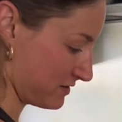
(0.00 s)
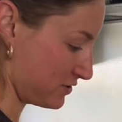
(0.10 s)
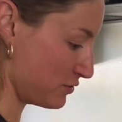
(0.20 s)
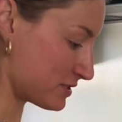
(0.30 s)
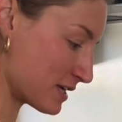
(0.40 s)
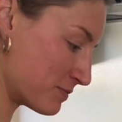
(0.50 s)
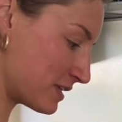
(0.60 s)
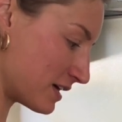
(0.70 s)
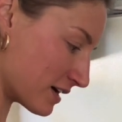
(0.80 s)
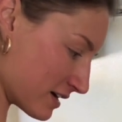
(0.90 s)
do
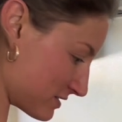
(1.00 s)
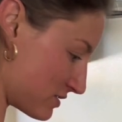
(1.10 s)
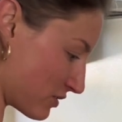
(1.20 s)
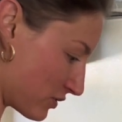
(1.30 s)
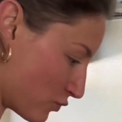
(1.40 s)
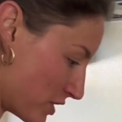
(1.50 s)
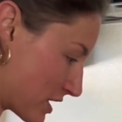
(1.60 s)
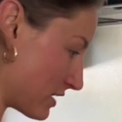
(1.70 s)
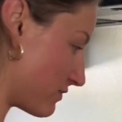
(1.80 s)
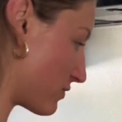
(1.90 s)
something during the
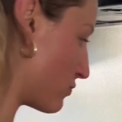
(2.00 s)
weekend for